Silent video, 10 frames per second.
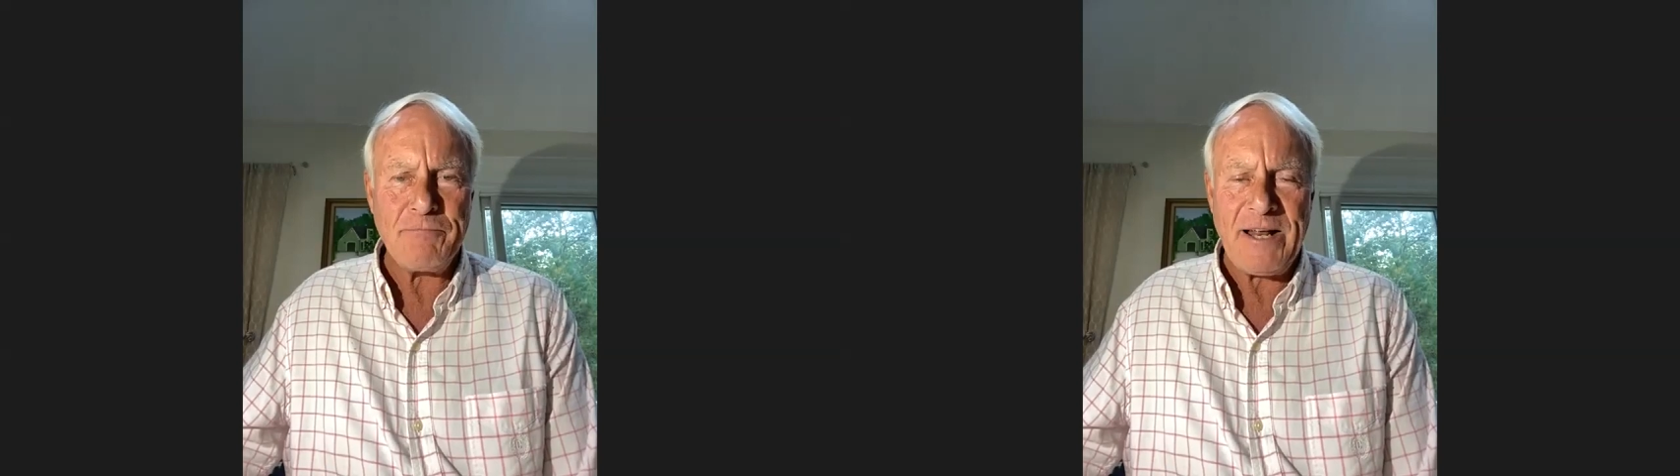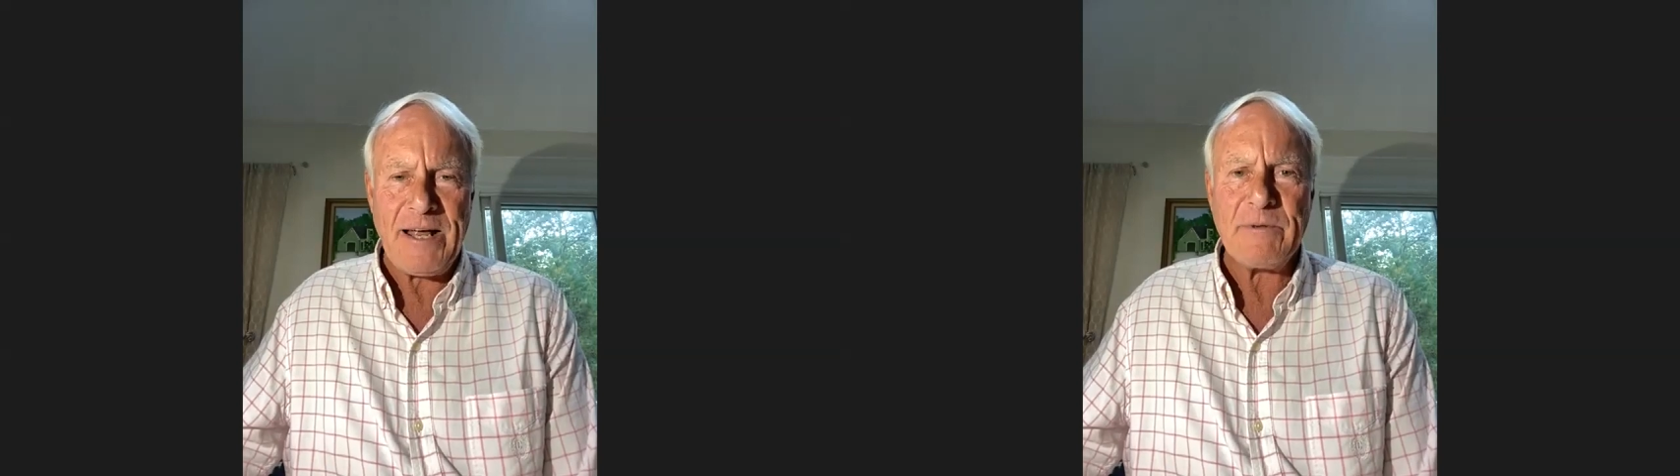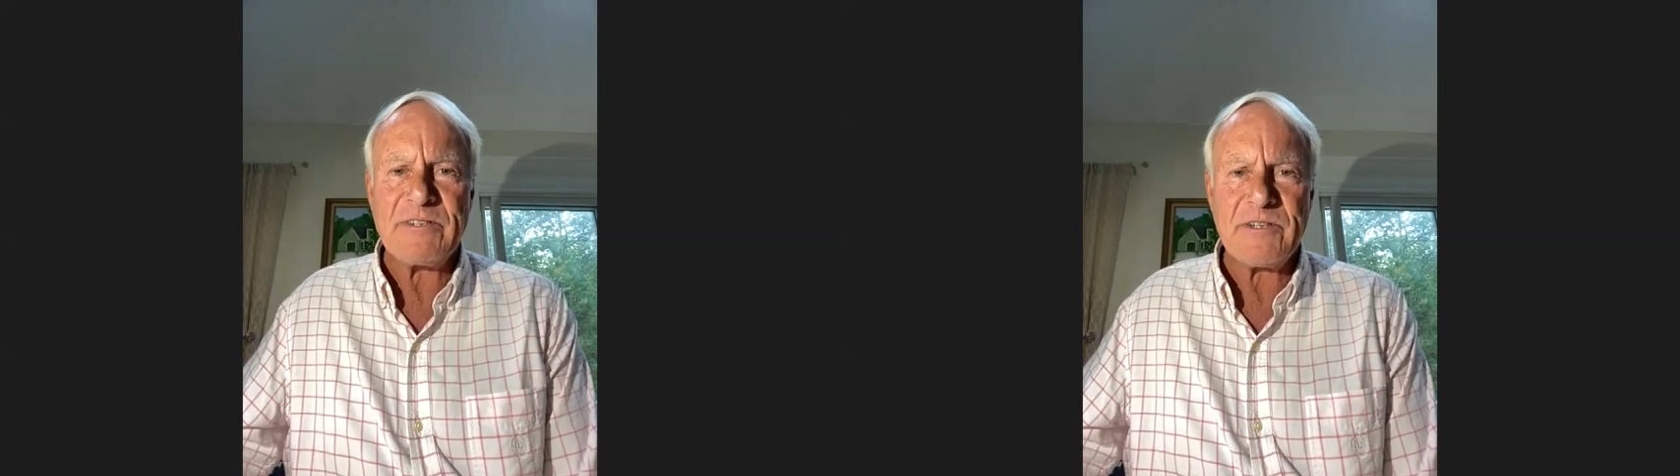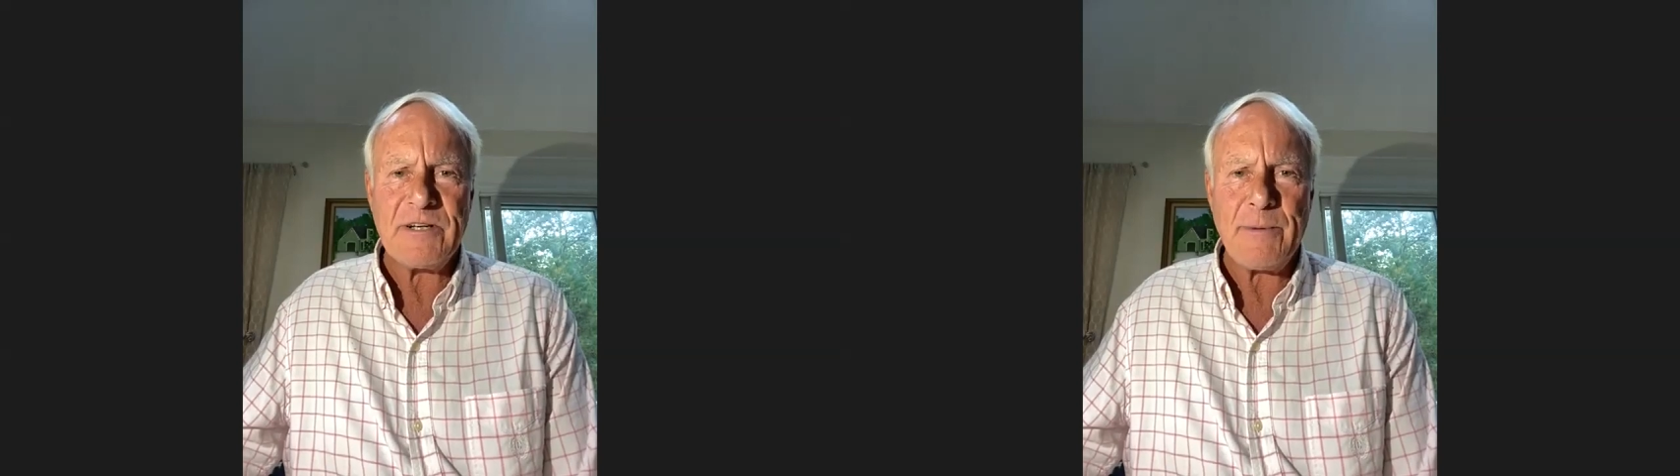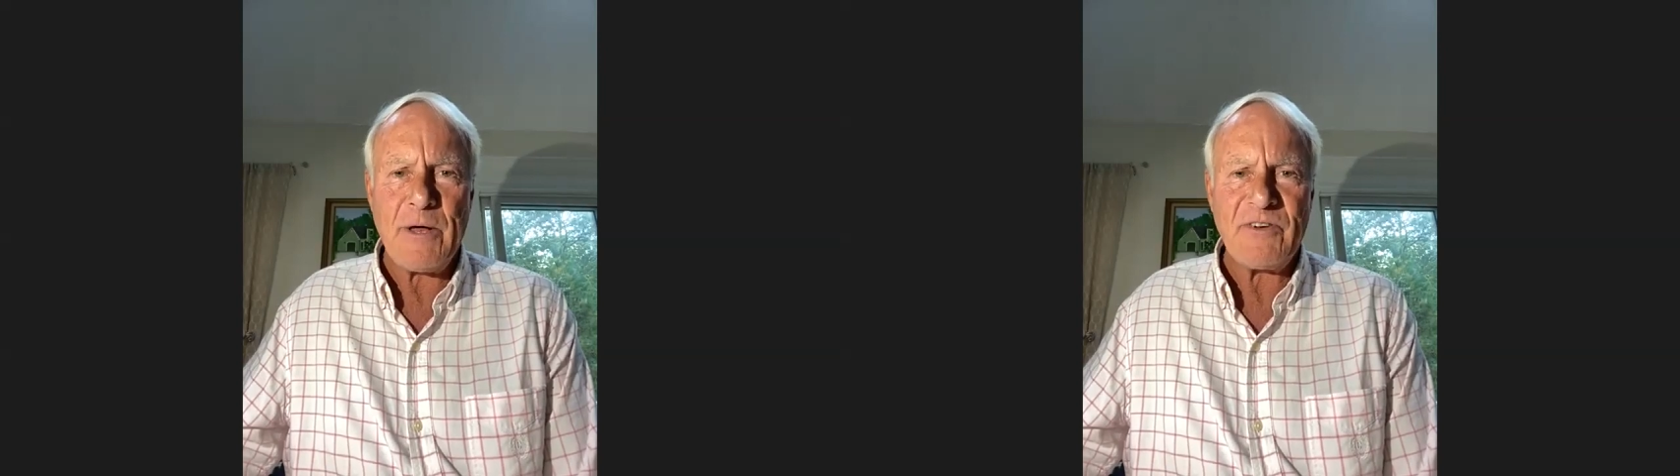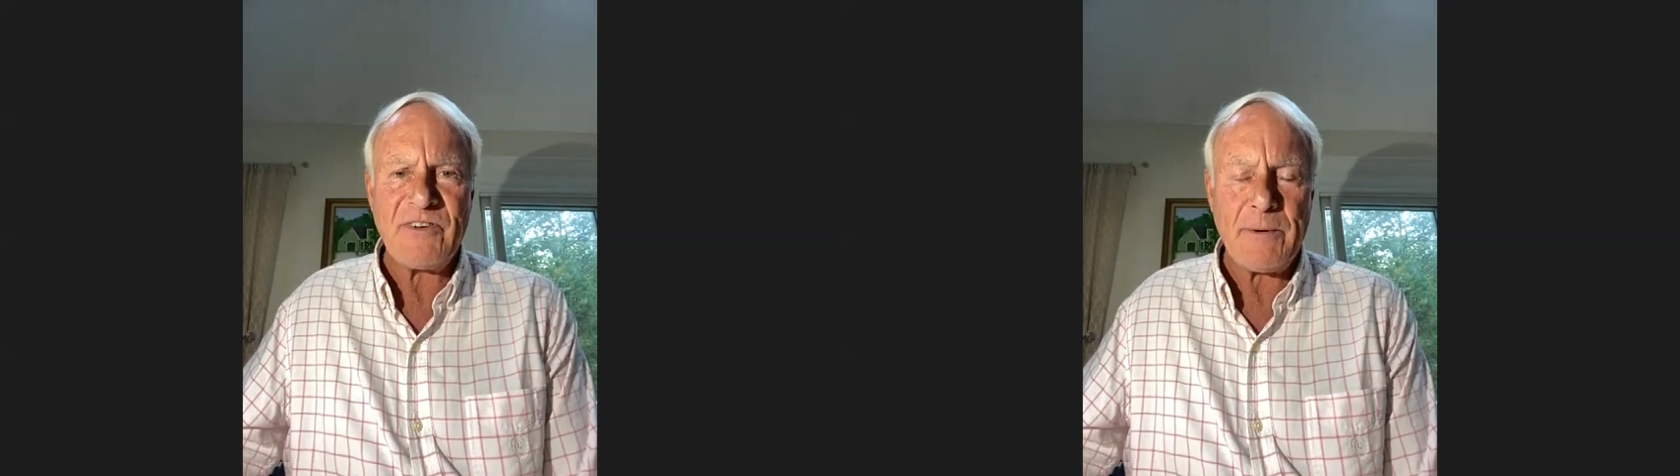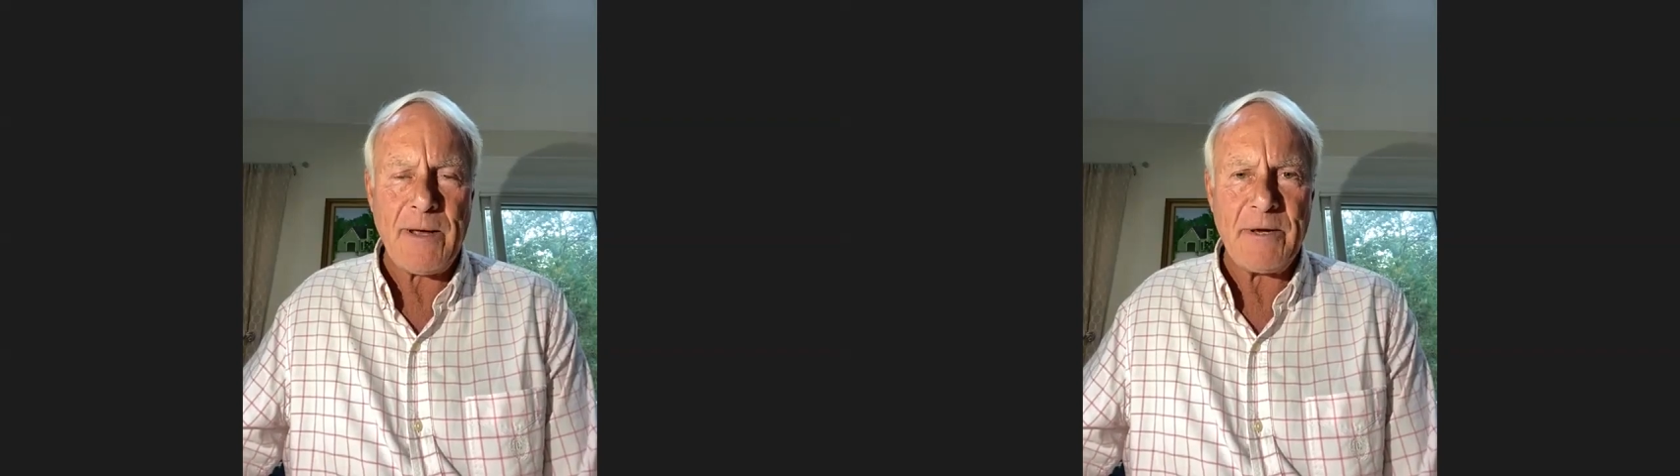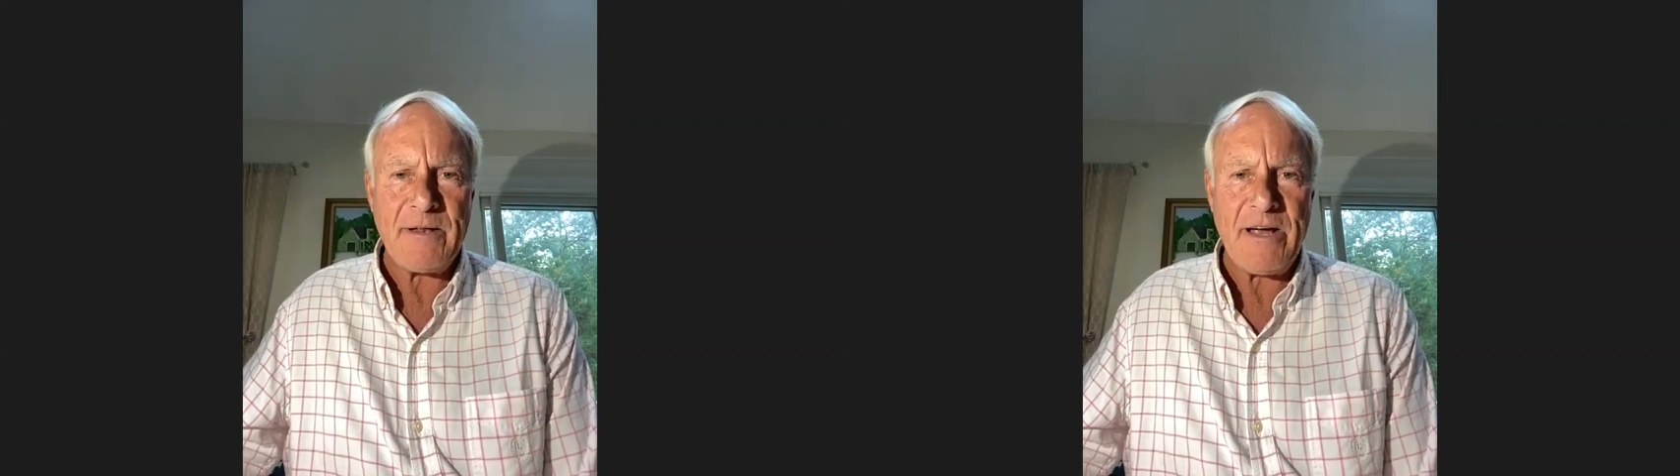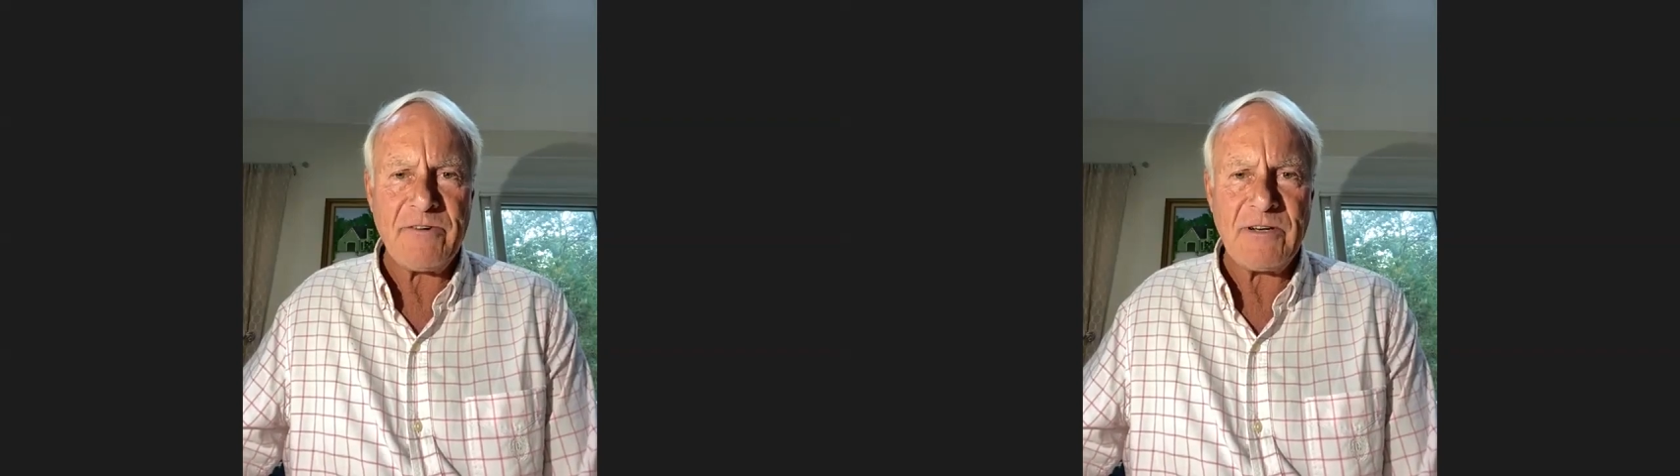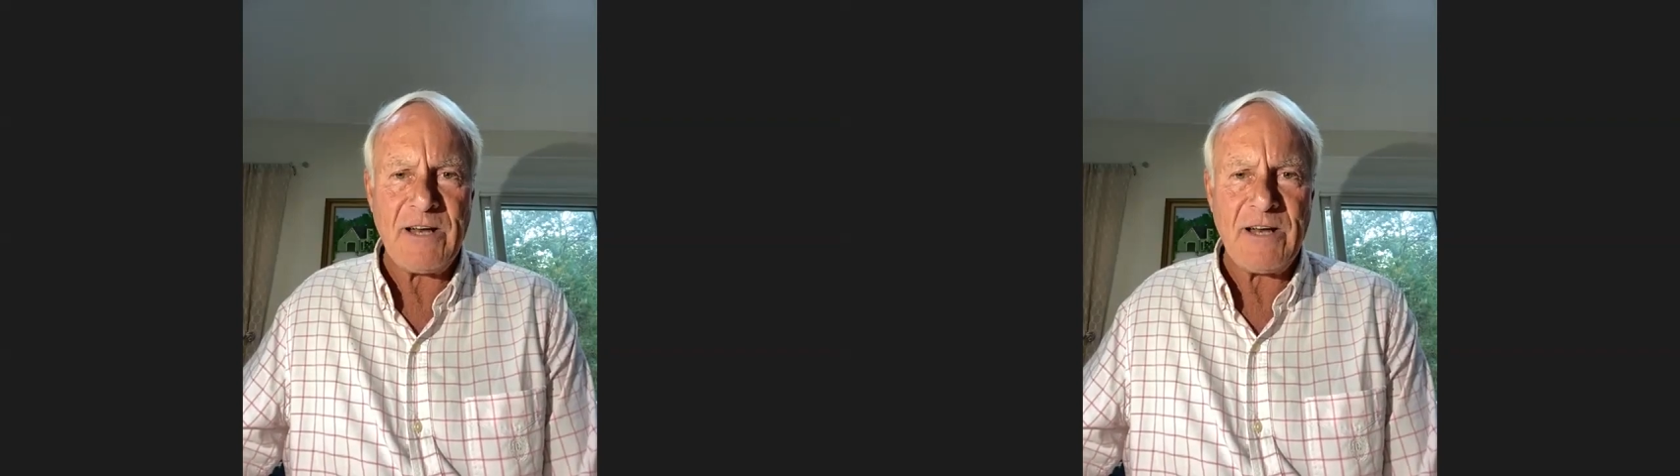but I am concerned about this upcoming election.